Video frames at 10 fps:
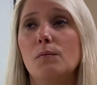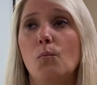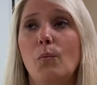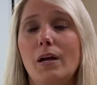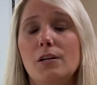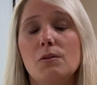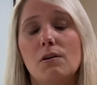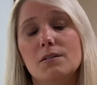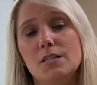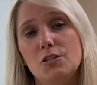When you
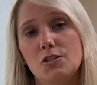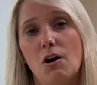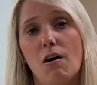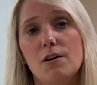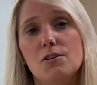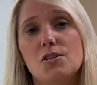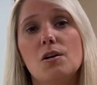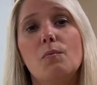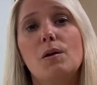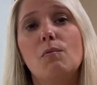are discharged,
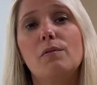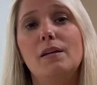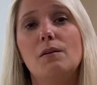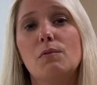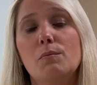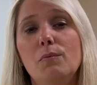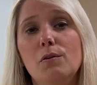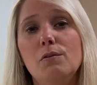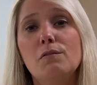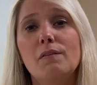we will then
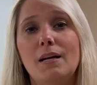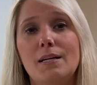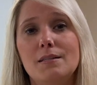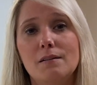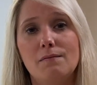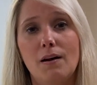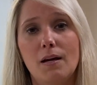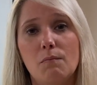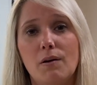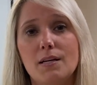remove an
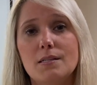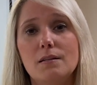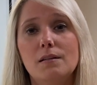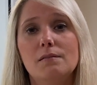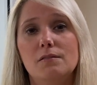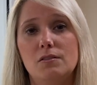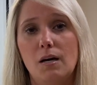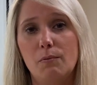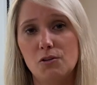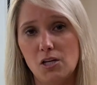identifying bracelet,
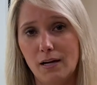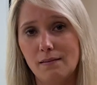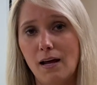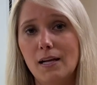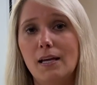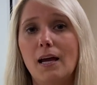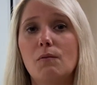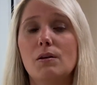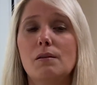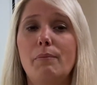double check that
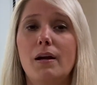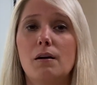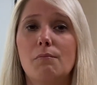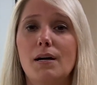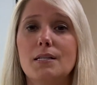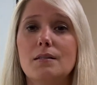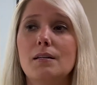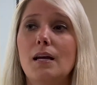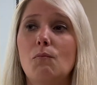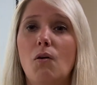again with a parent
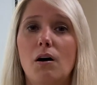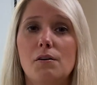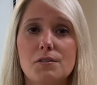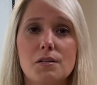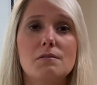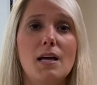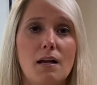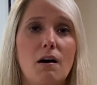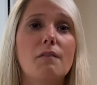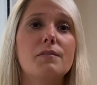bracelet, and we'll also
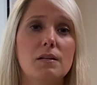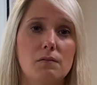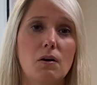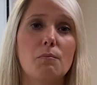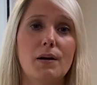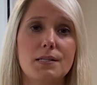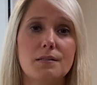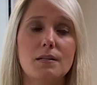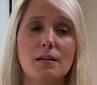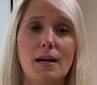take off the alarm
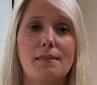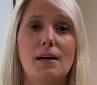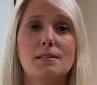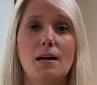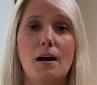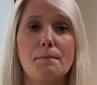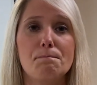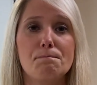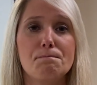bracelet at that time.